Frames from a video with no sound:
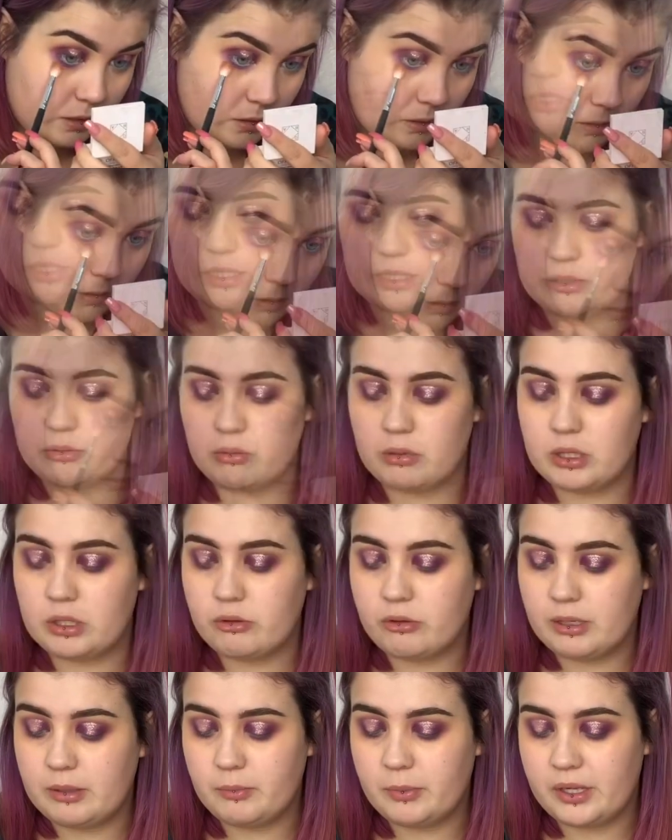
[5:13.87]
So you just want to
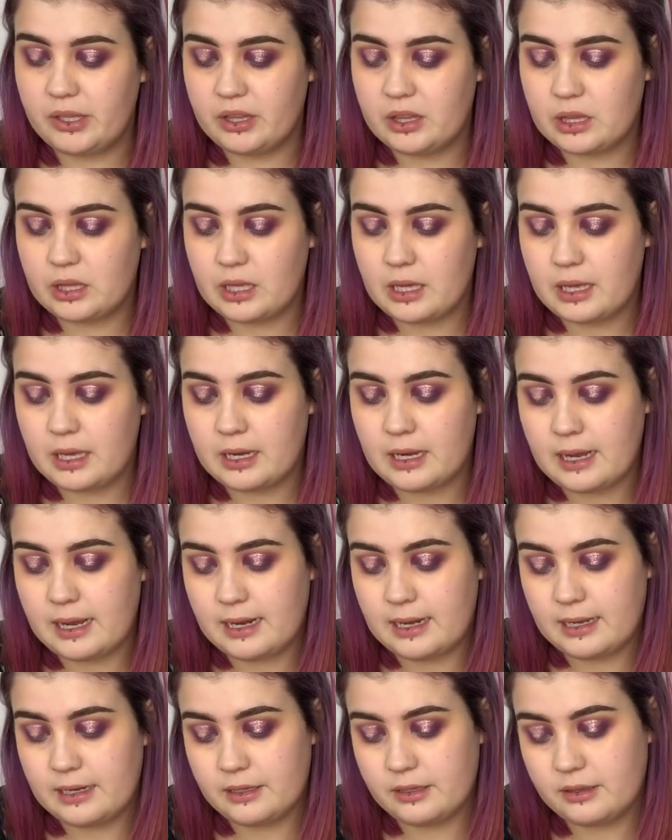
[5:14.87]
go in with an
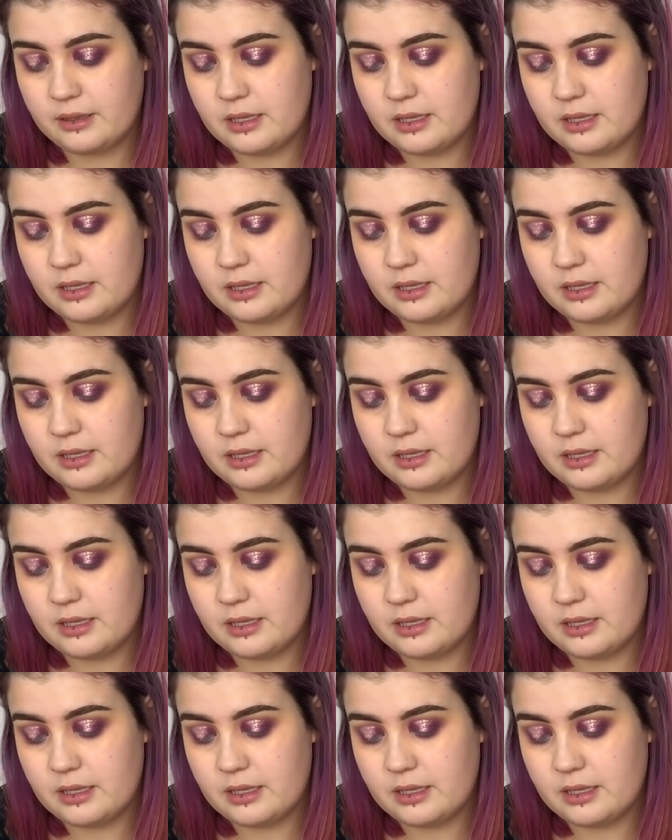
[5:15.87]
eyeliner.